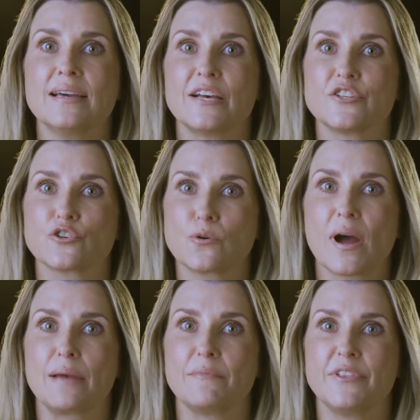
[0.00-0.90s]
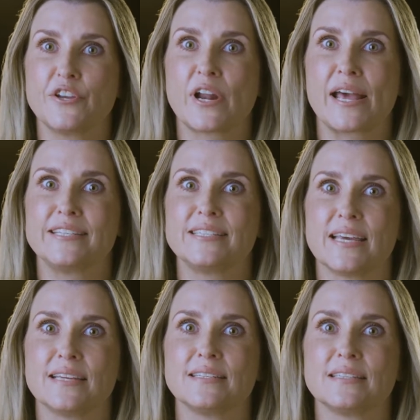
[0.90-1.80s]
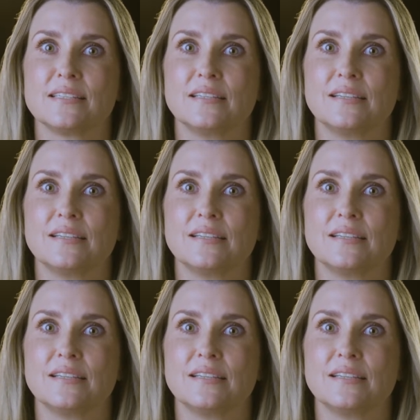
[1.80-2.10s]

as a crime in the United States.